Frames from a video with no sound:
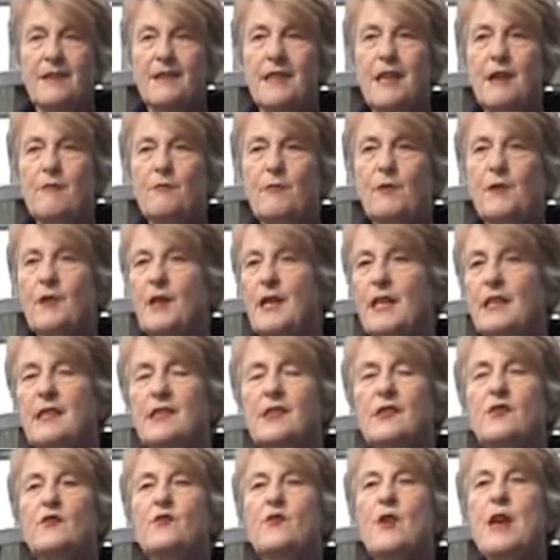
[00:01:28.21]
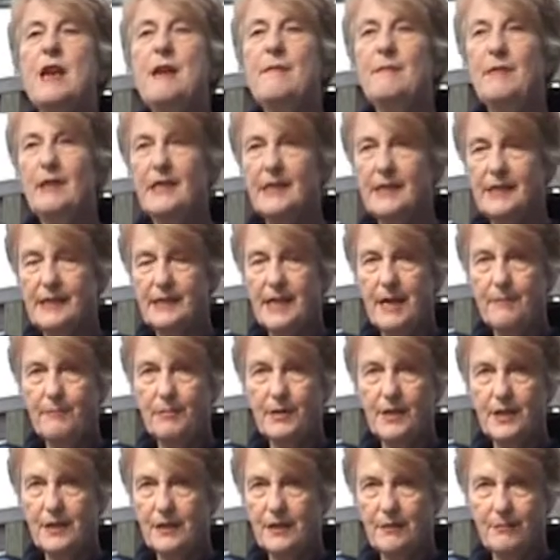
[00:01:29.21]
they were extremely
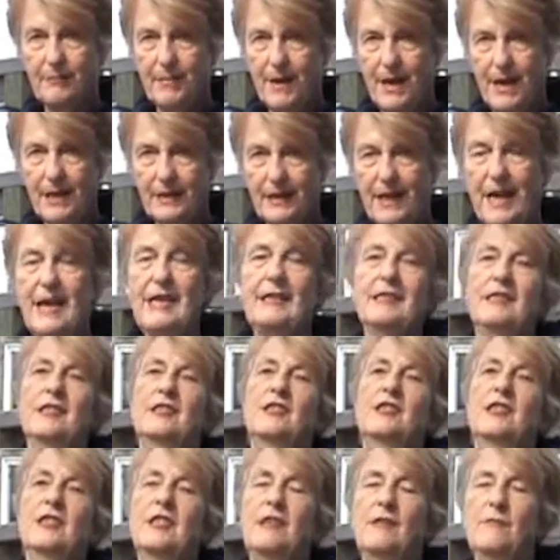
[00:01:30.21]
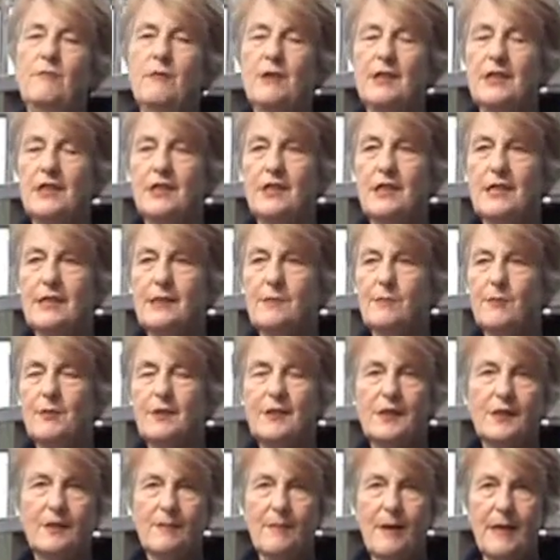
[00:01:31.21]
sceptical about Entergy, which just
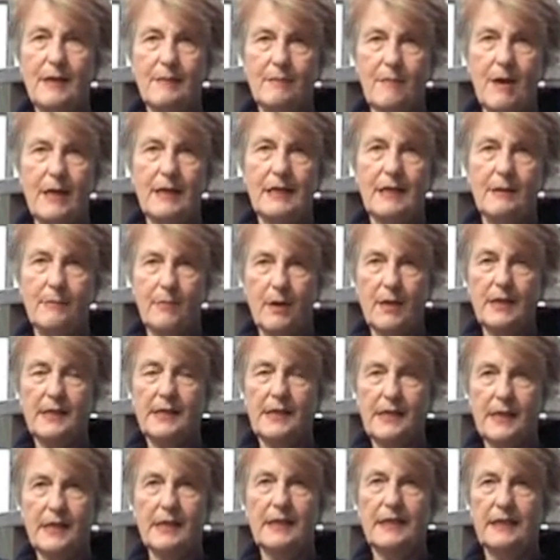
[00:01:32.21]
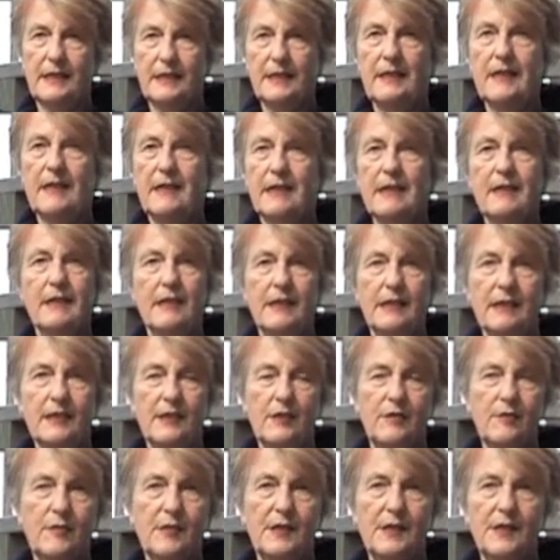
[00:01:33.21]
wants to make money by selling
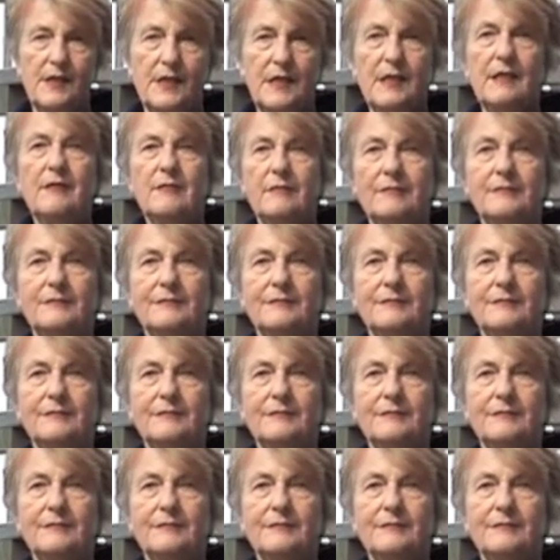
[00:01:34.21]
electricity.